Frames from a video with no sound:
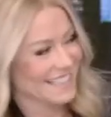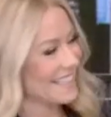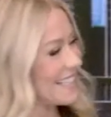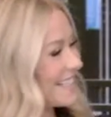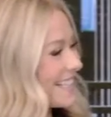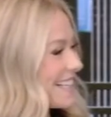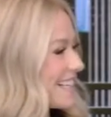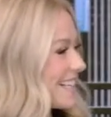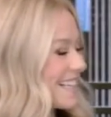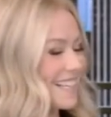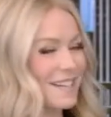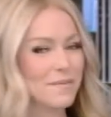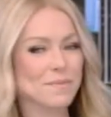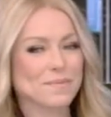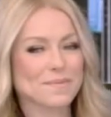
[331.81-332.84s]

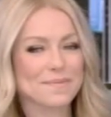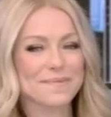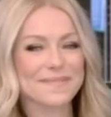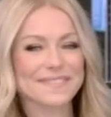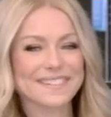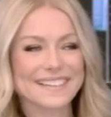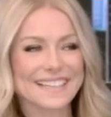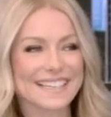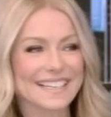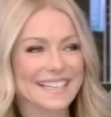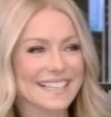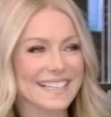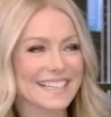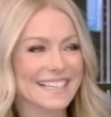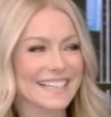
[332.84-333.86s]

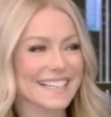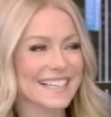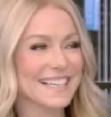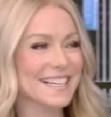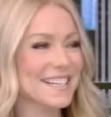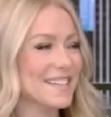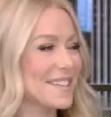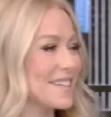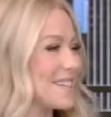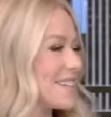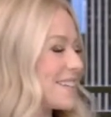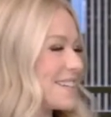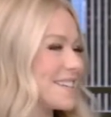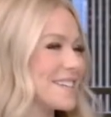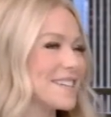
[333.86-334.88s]

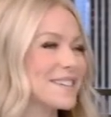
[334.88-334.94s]
(not speaking)